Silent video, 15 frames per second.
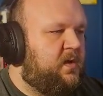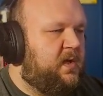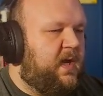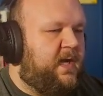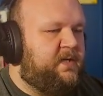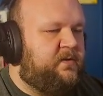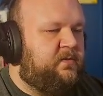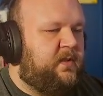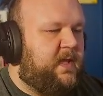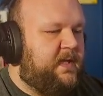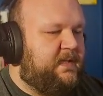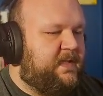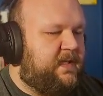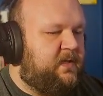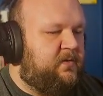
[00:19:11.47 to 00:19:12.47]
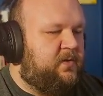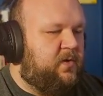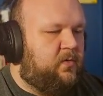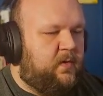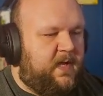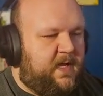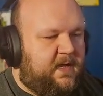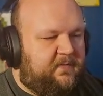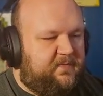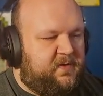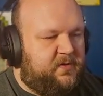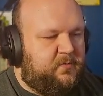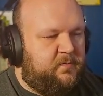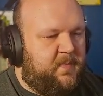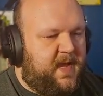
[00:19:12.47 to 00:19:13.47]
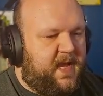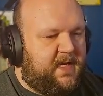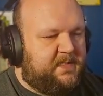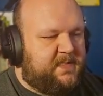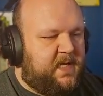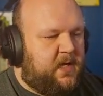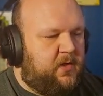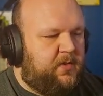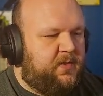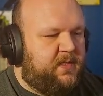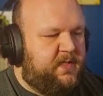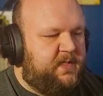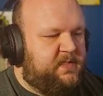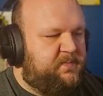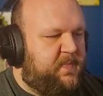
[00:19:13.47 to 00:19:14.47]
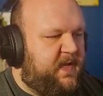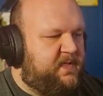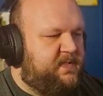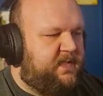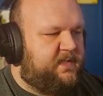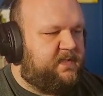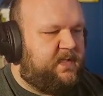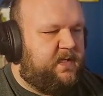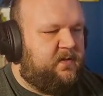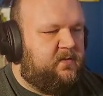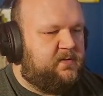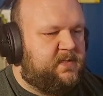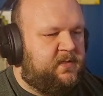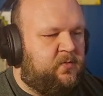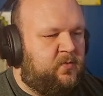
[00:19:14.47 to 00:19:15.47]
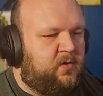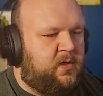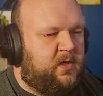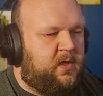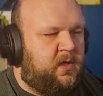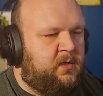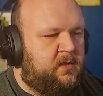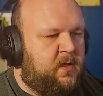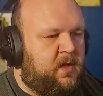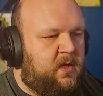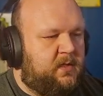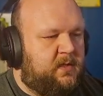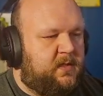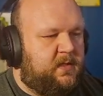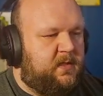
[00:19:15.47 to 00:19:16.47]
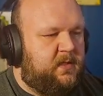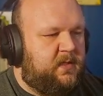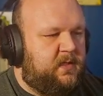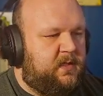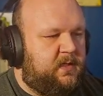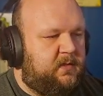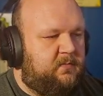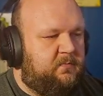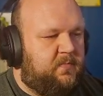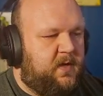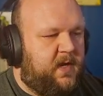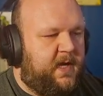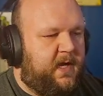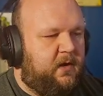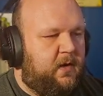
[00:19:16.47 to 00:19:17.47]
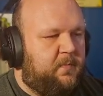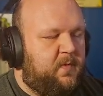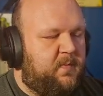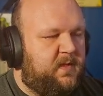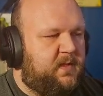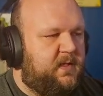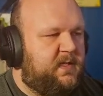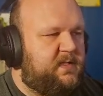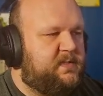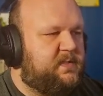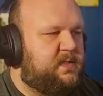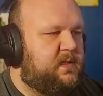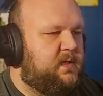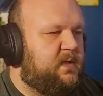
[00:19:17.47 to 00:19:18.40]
I do like that you don't have to max out these basic skills in order to unlock the higher up abilities.